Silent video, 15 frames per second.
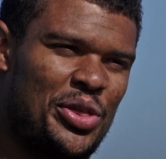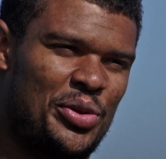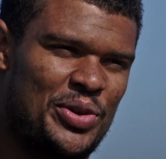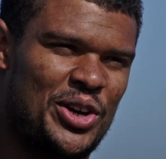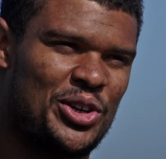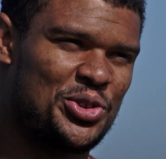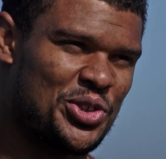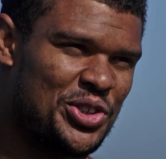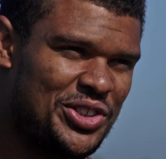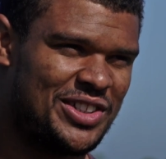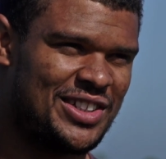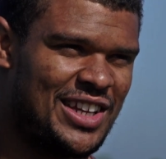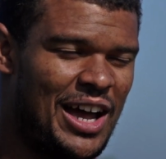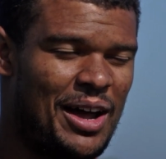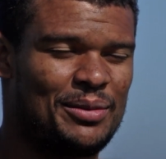300
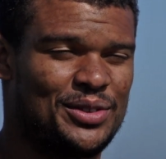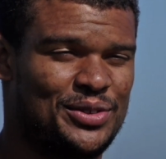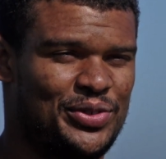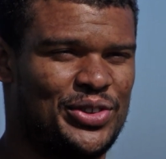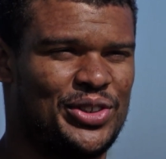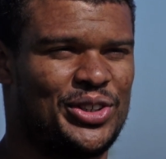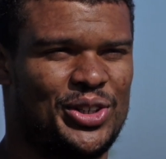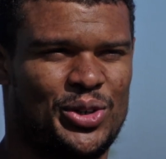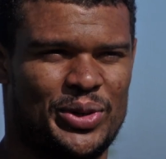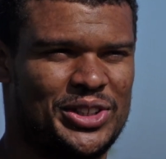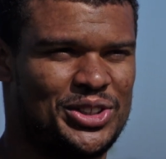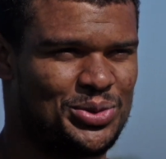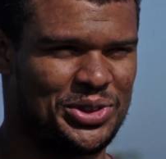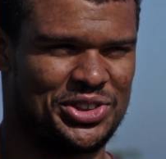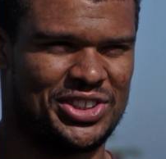caps for
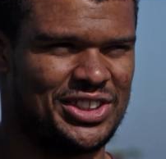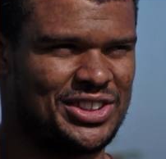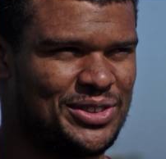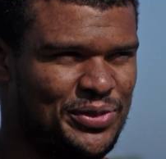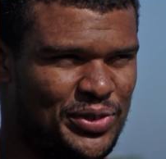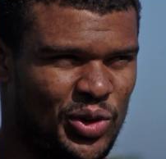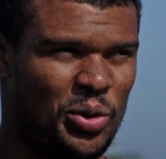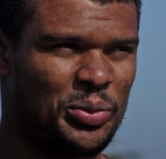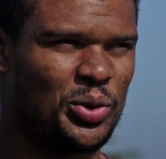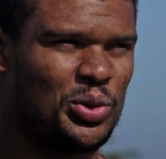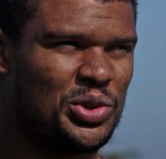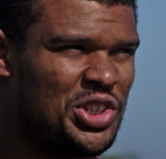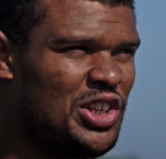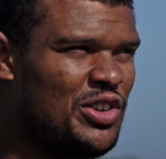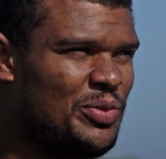Quins, which is a phenomenal
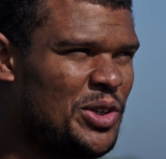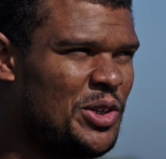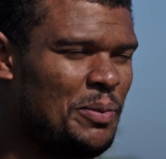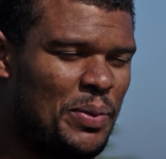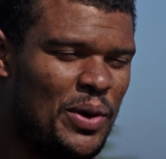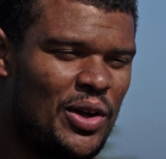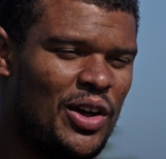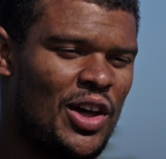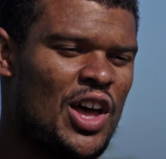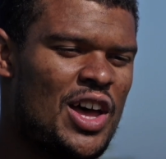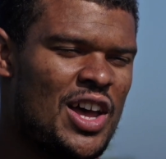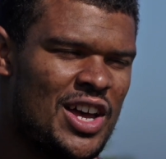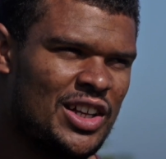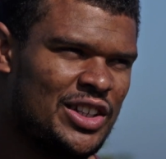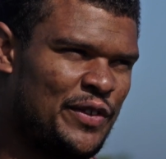achievement. But
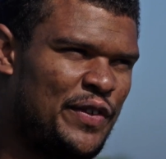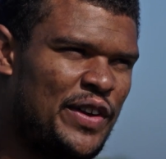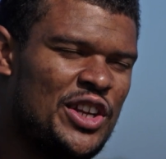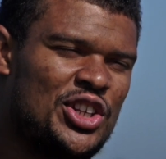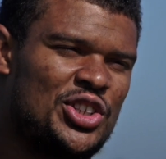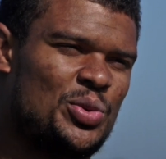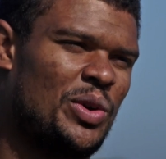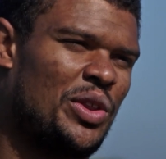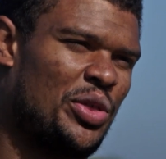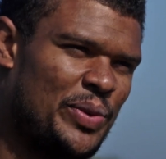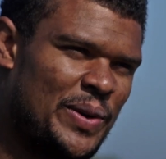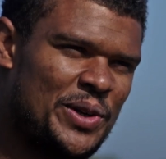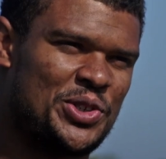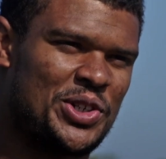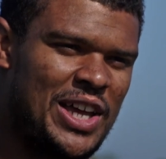to finish with
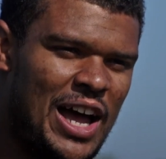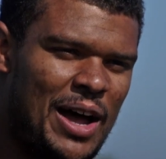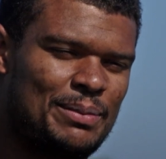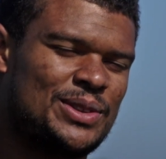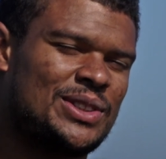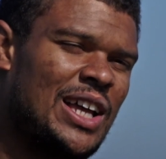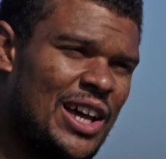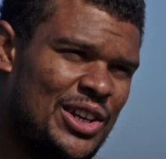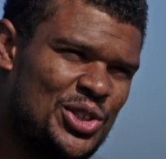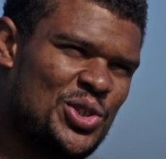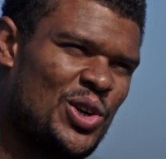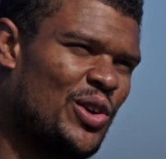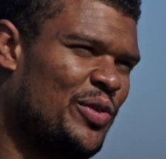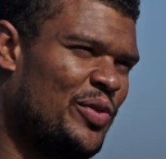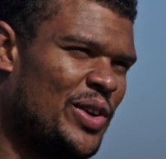300 caps and a
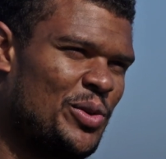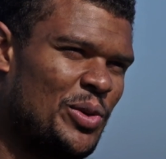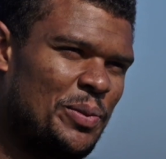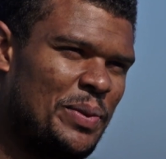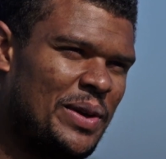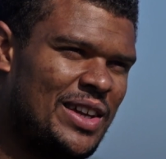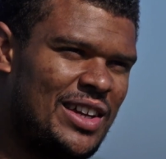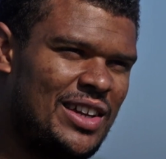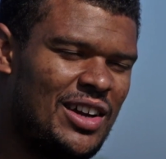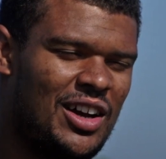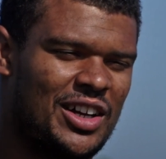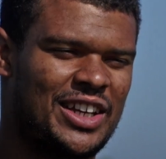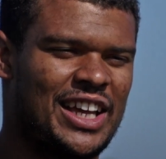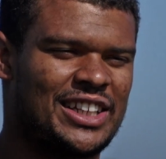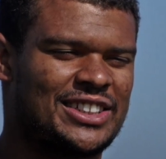trophy would be,
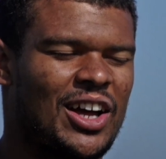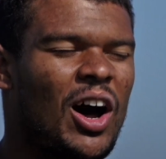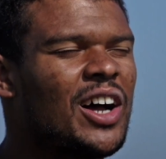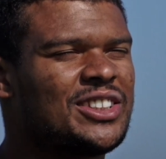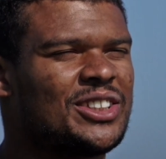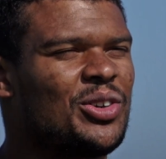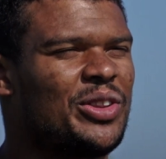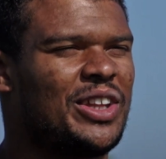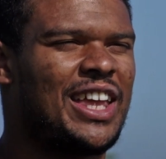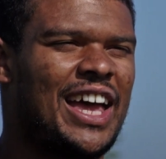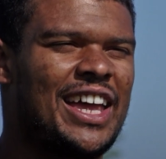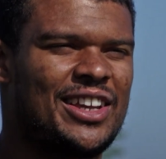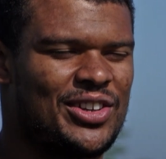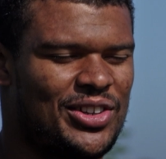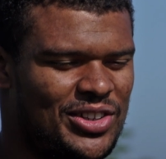I guess, the icing on the
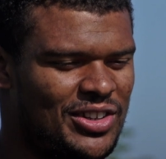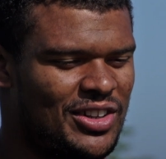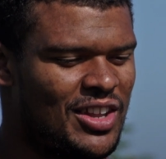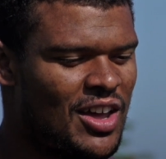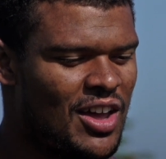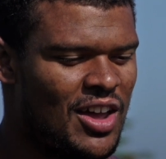cake. And